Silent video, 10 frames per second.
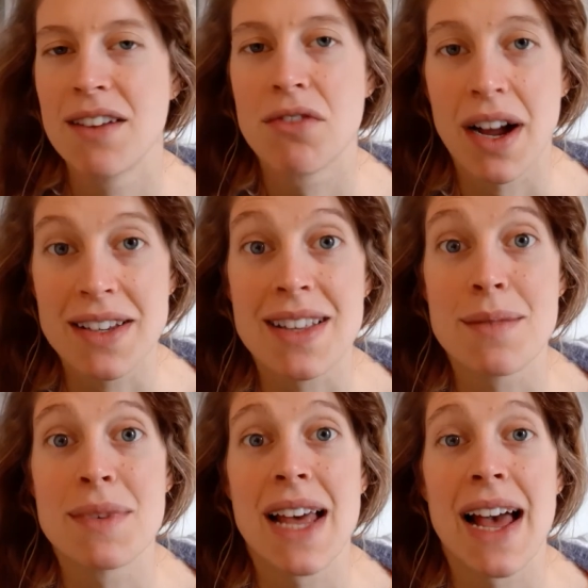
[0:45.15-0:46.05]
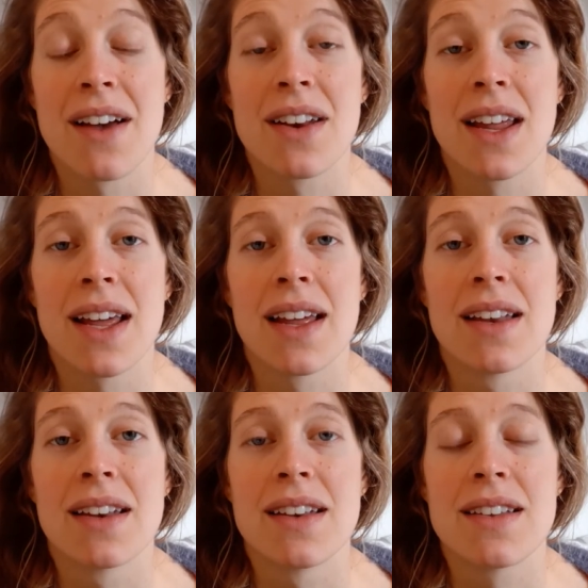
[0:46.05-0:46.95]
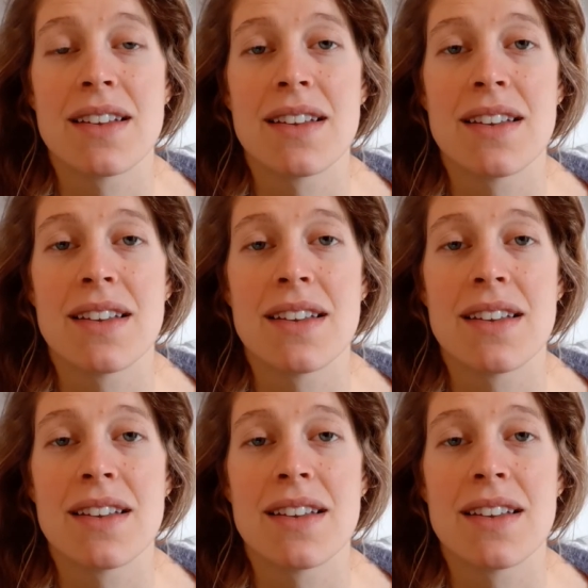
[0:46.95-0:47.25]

writing them down and